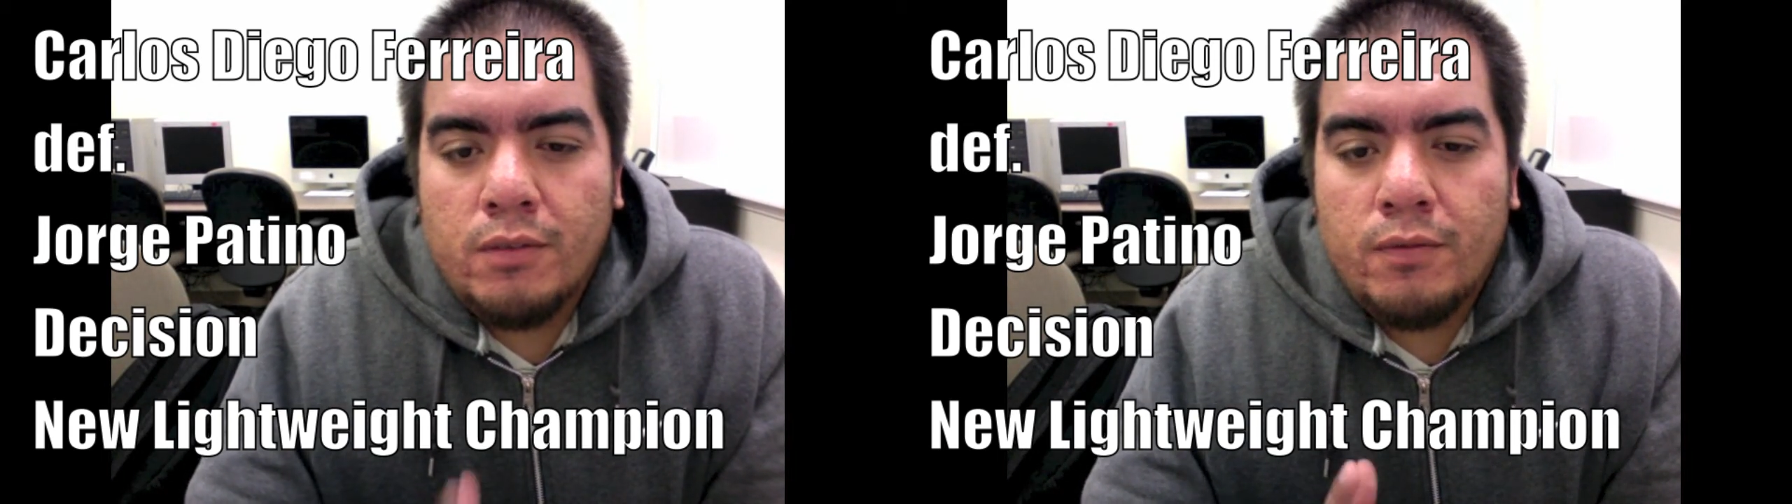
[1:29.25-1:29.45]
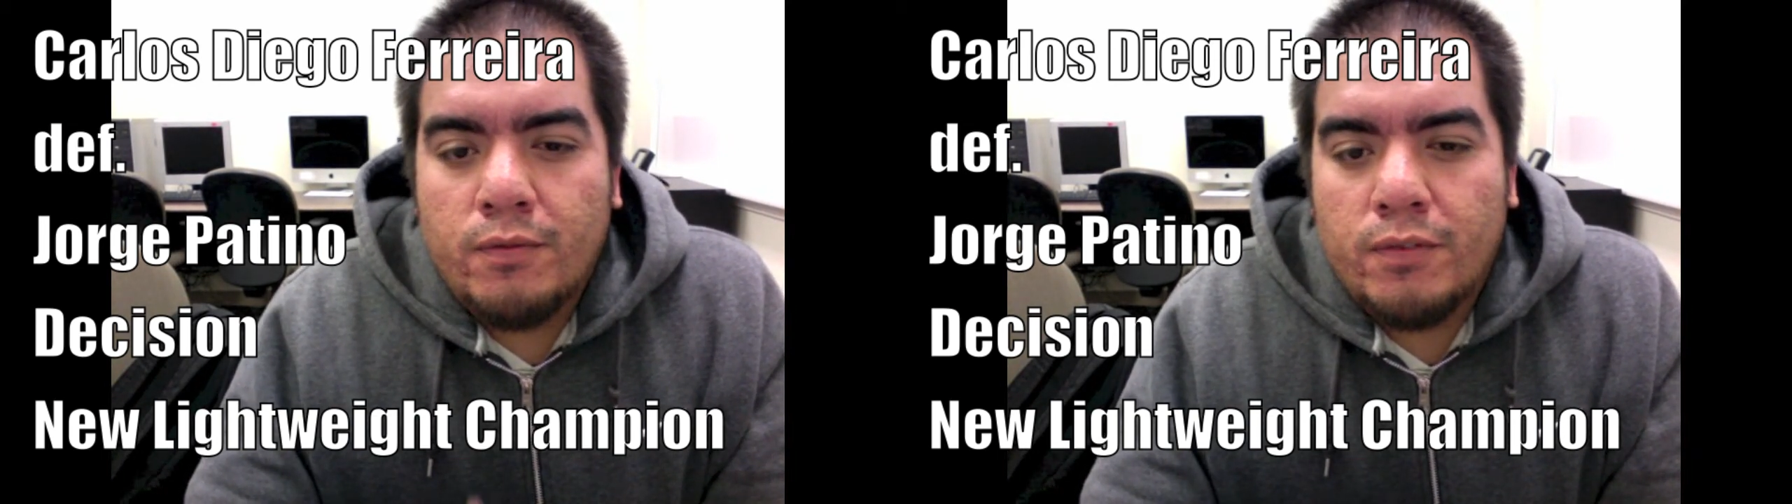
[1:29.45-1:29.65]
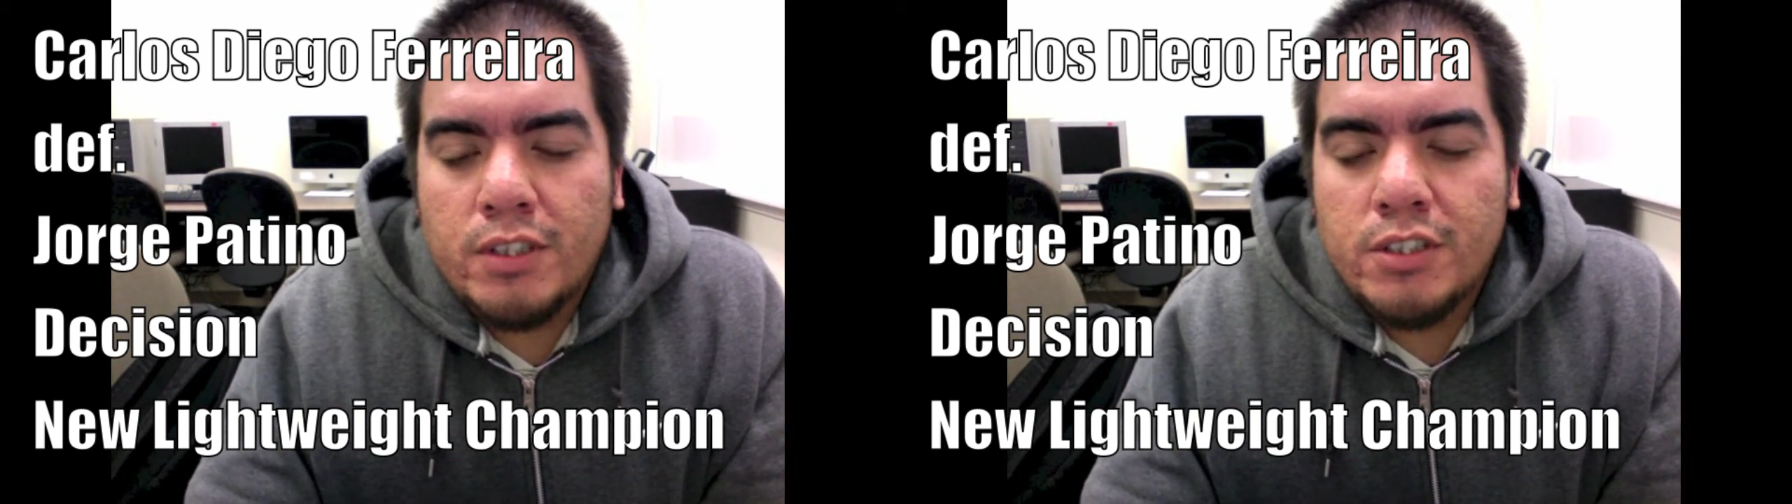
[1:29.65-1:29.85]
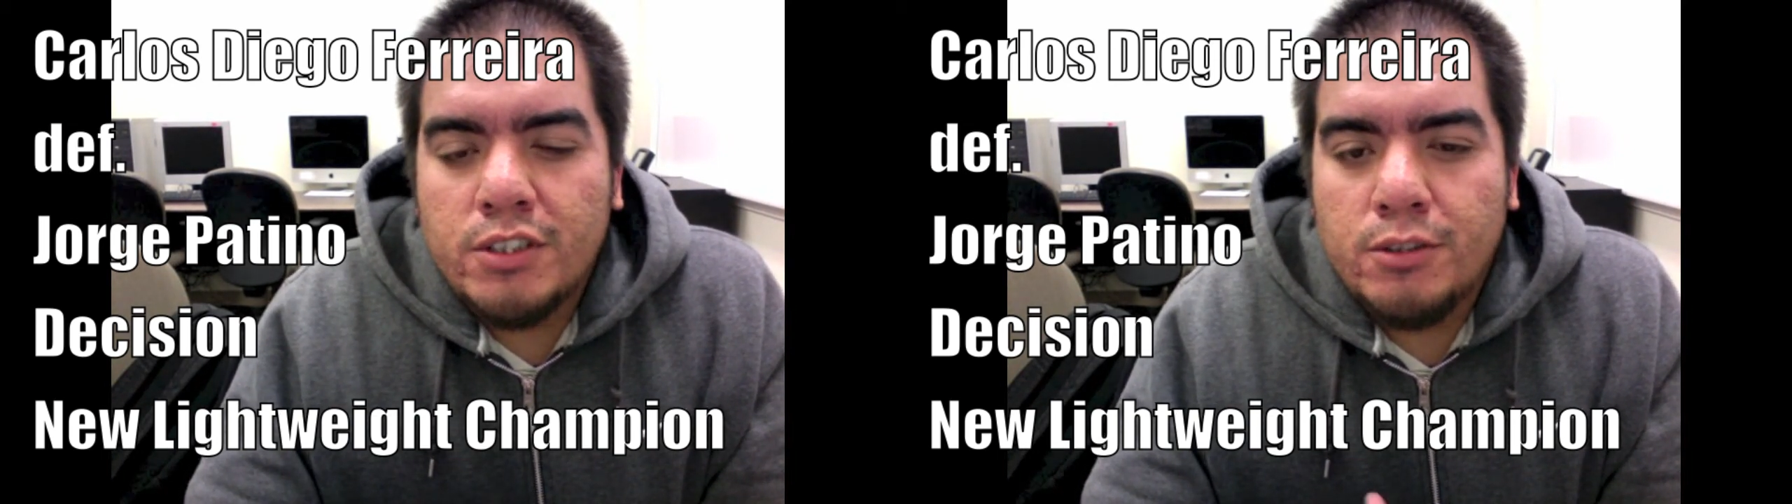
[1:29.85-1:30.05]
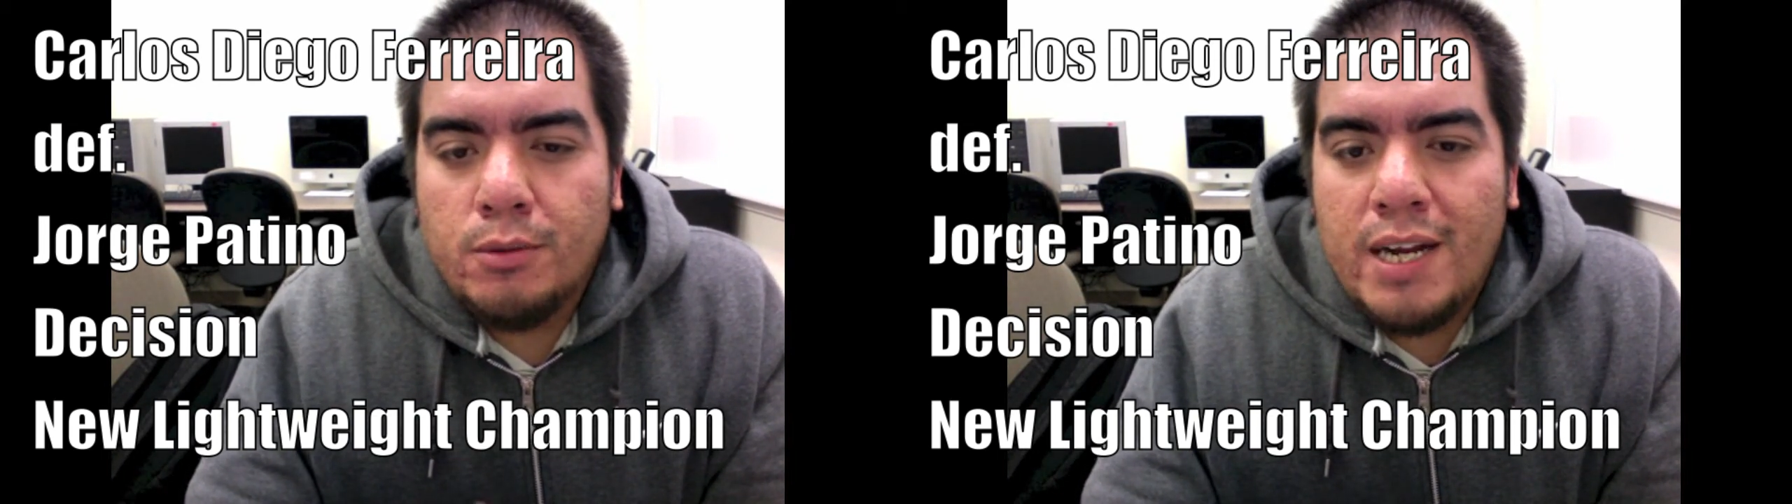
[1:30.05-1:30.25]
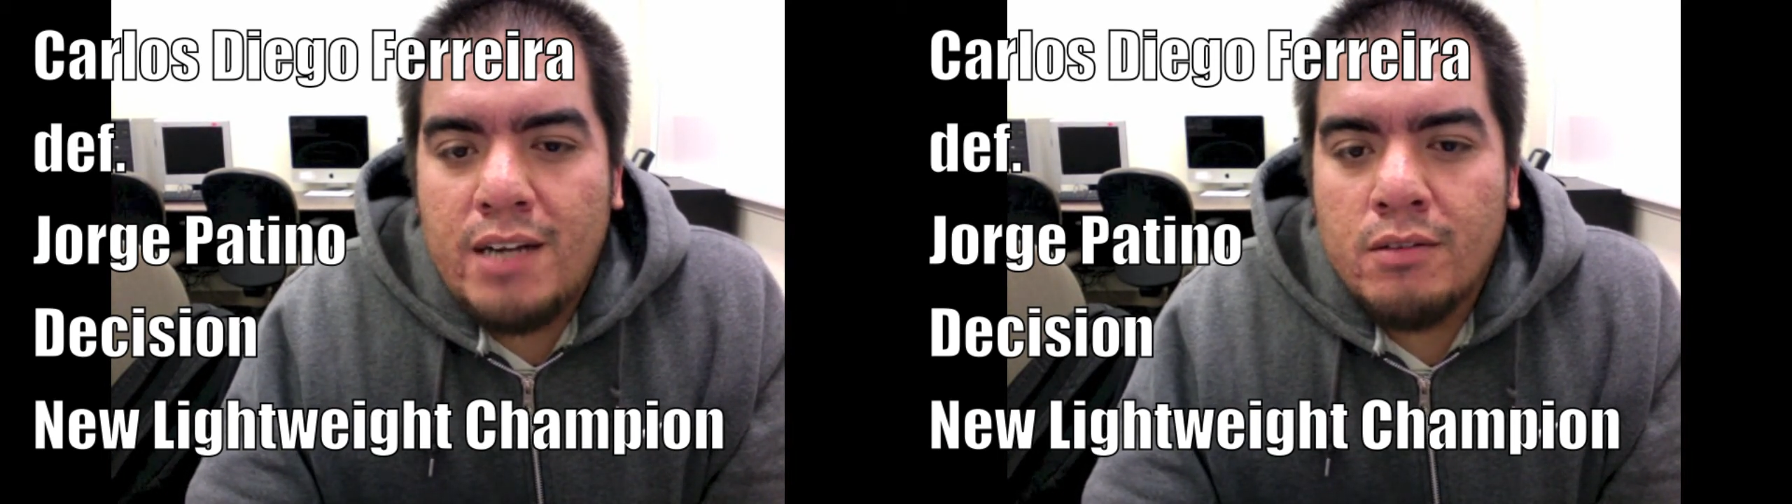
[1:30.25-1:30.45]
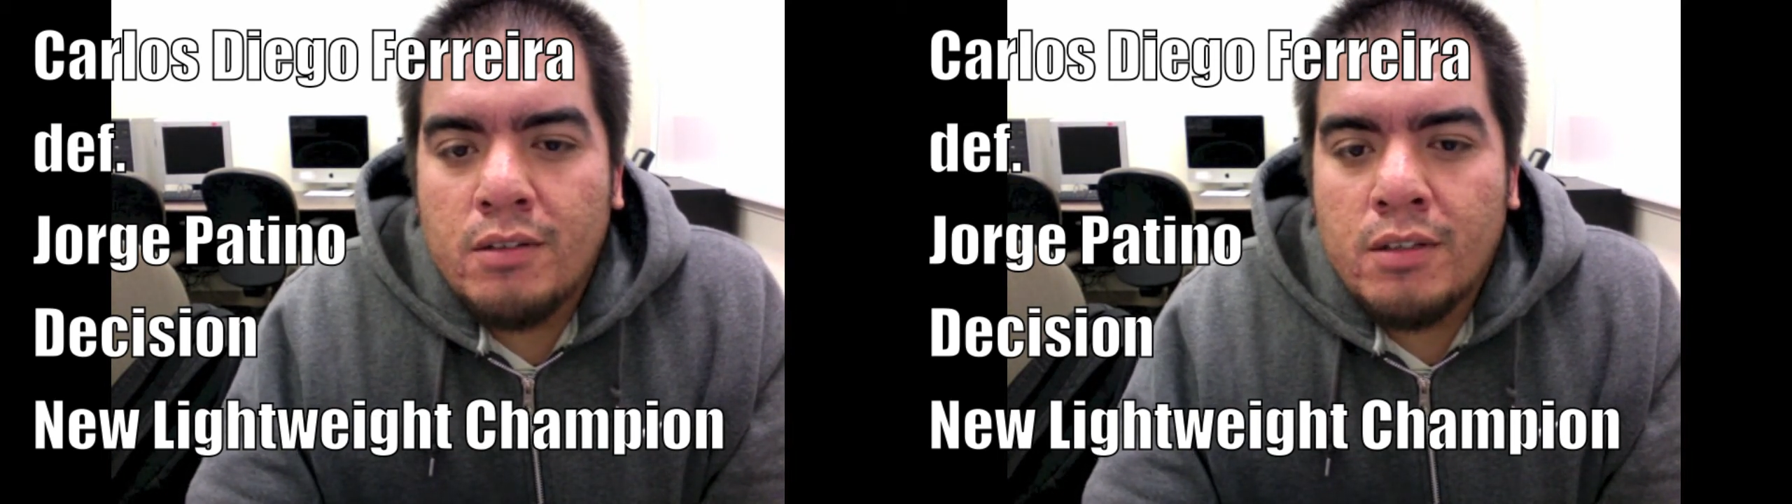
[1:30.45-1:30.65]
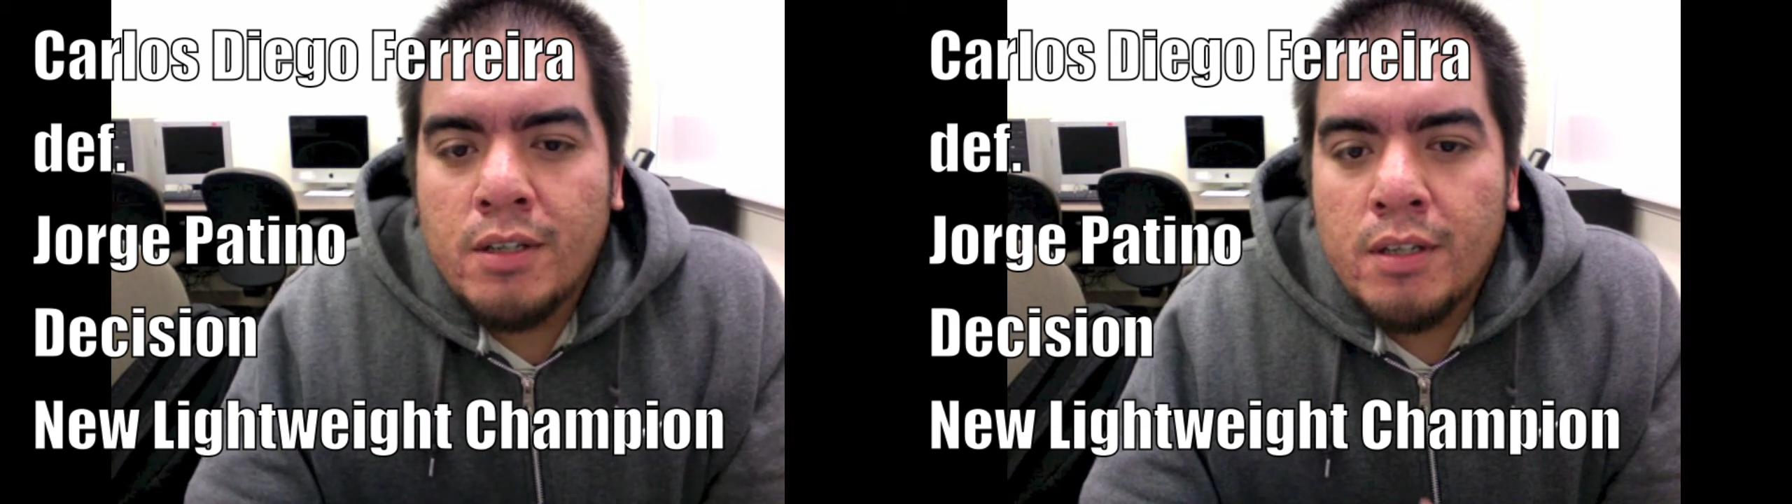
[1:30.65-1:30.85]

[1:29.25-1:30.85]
first two rounds,